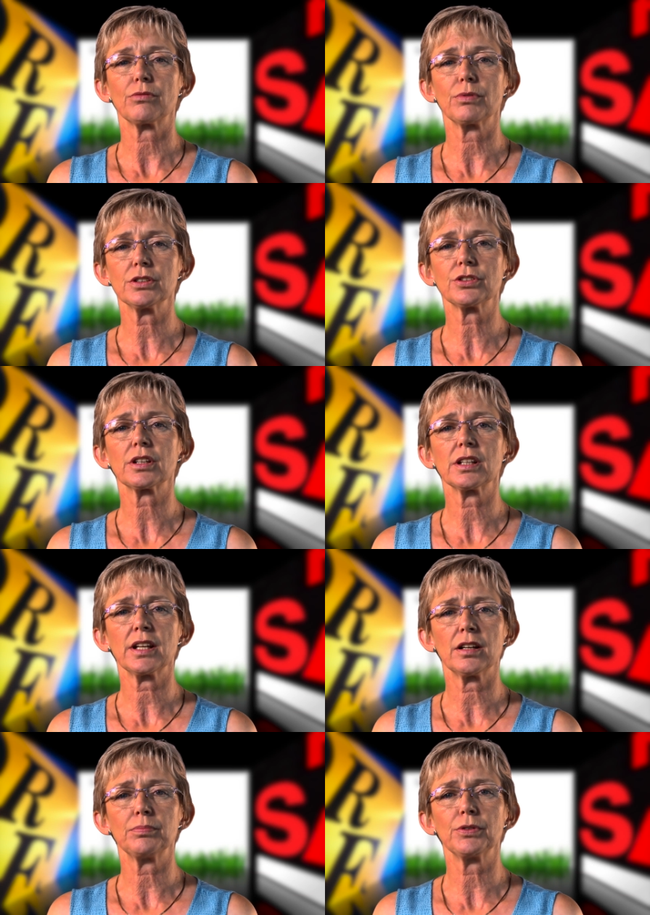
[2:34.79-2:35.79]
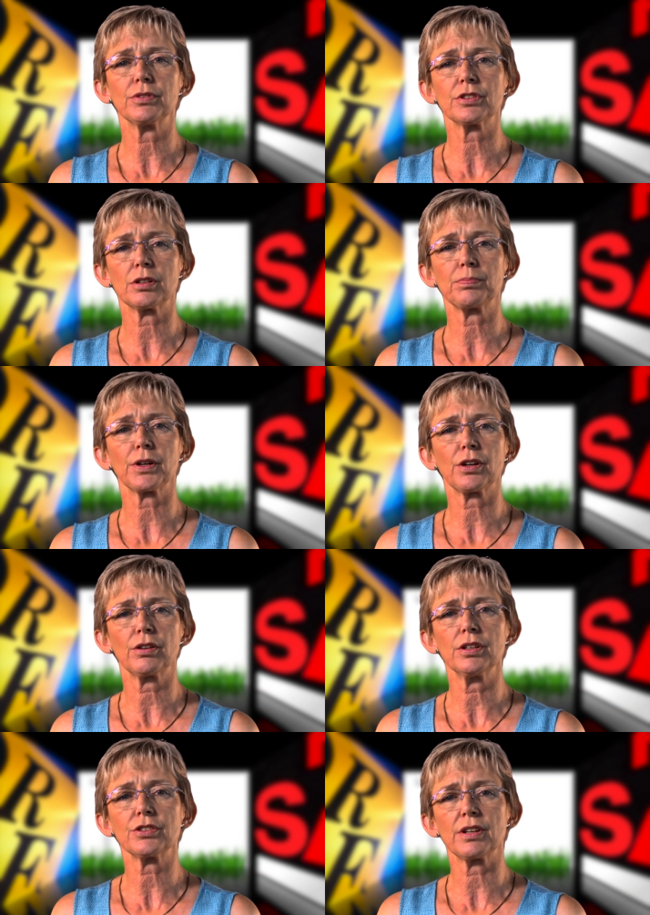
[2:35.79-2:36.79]
realtor can help you interpret
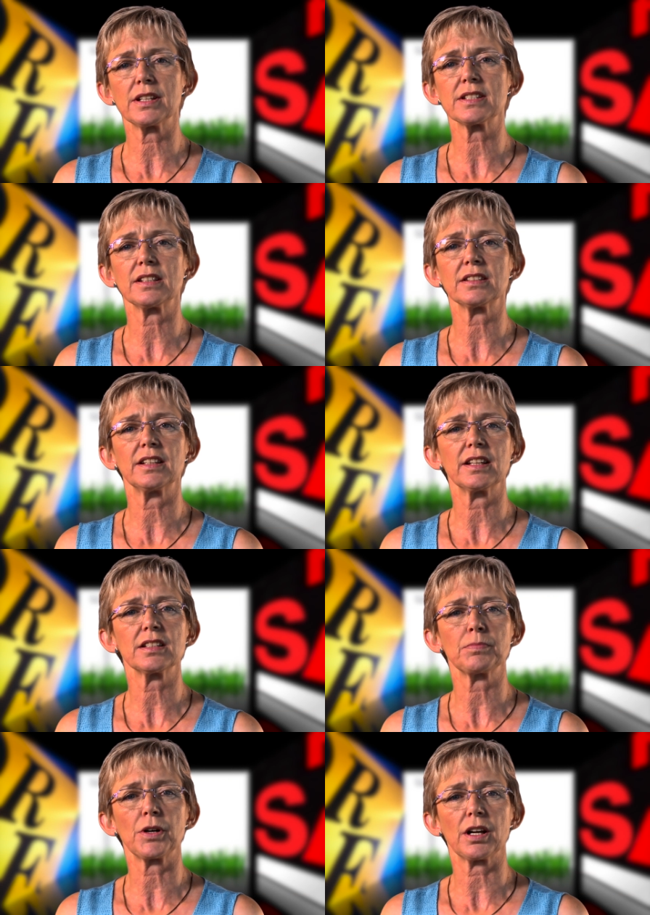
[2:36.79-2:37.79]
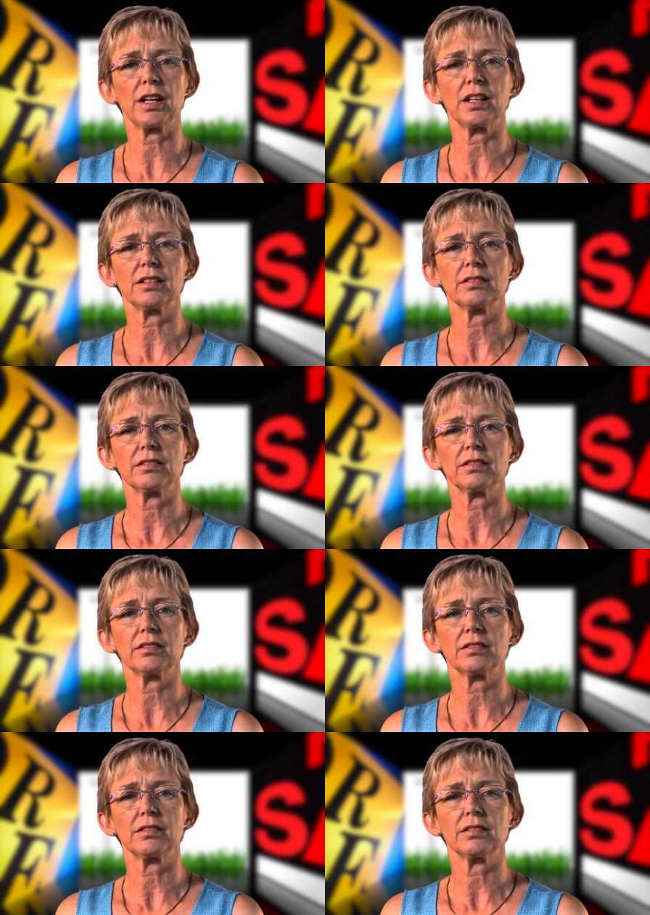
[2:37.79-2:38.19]
current trends in today's market.